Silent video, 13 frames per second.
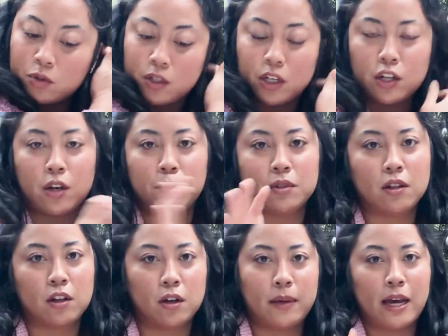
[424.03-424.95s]
which I know is a
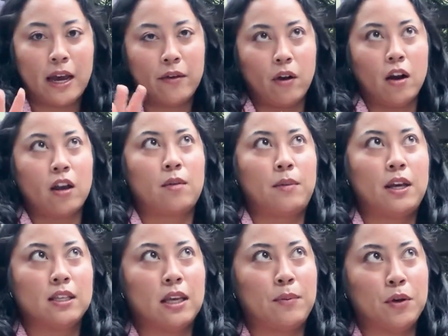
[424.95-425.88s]
little bit ironic
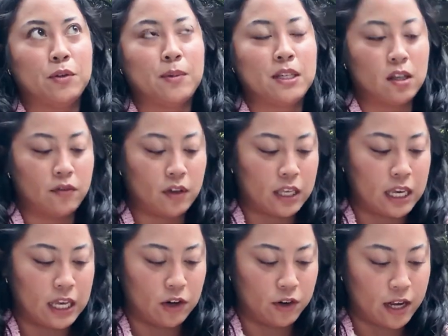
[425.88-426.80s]
because I post myself on the
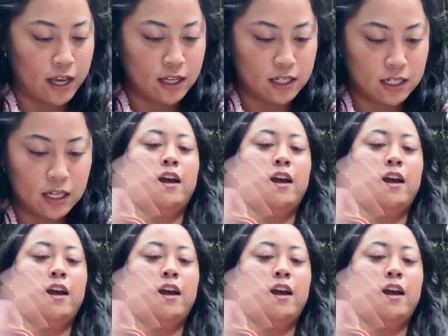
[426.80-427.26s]
internet.